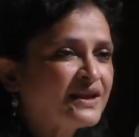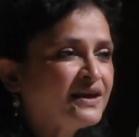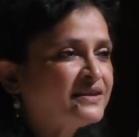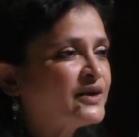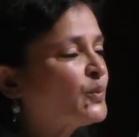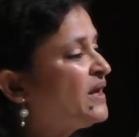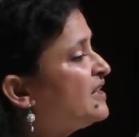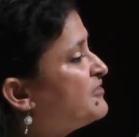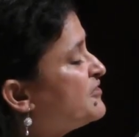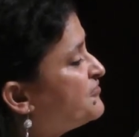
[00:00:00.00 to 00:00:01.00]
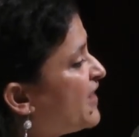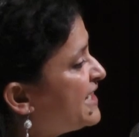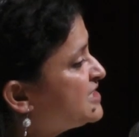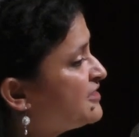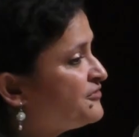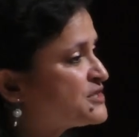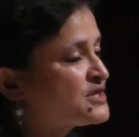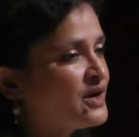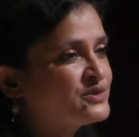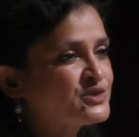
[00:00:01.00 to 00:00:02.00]
that when they were fighting for
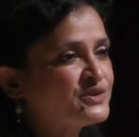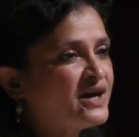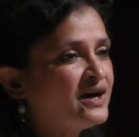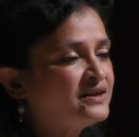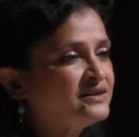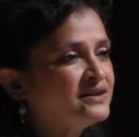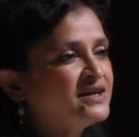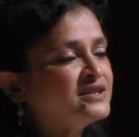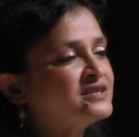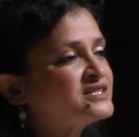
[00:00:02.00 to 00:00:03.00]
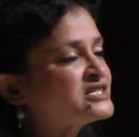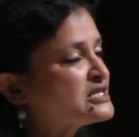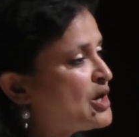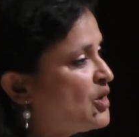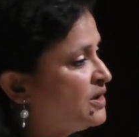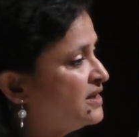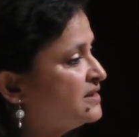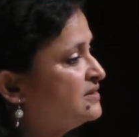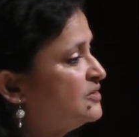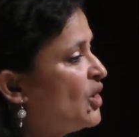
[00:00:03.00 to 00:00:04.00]
South Sudan, the
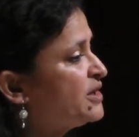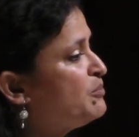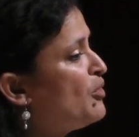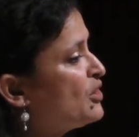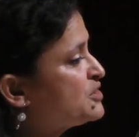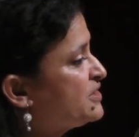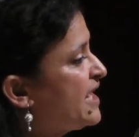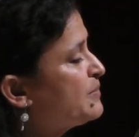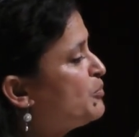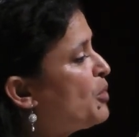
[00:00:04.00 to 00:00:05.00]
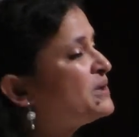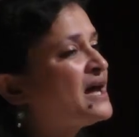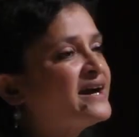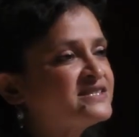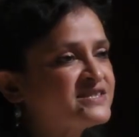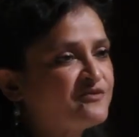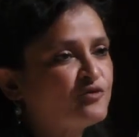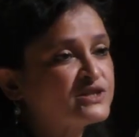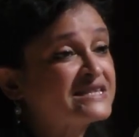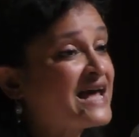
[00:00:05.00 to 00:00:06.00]
slogan or the motto that mobilized them
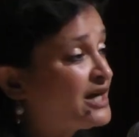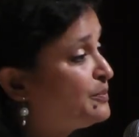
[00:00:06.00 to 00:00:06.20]
was land